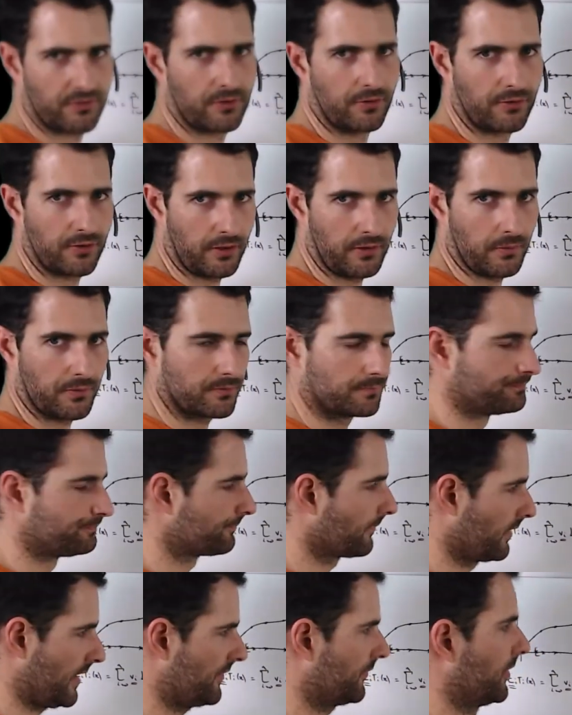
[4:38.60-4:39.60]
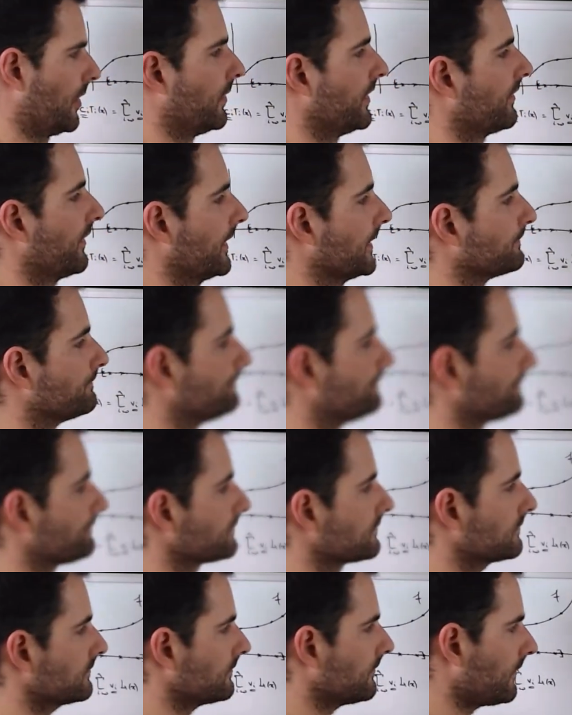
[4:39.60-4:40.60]
continuous. That's the only thing.
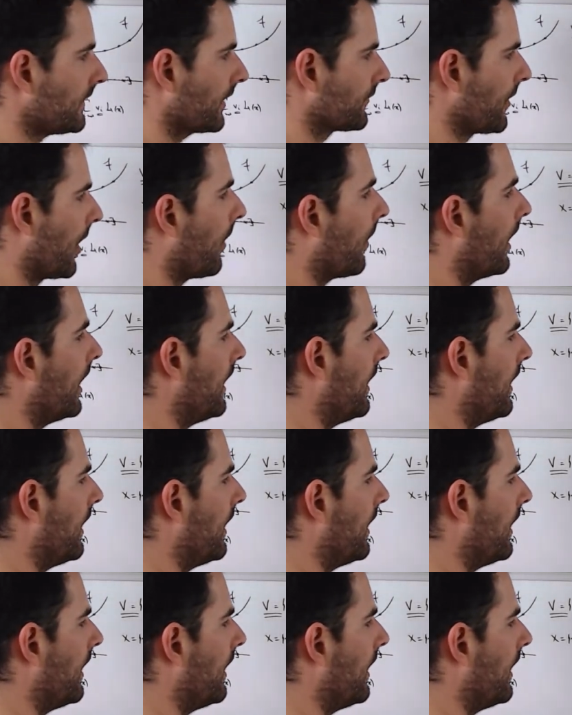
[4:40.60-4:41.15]
So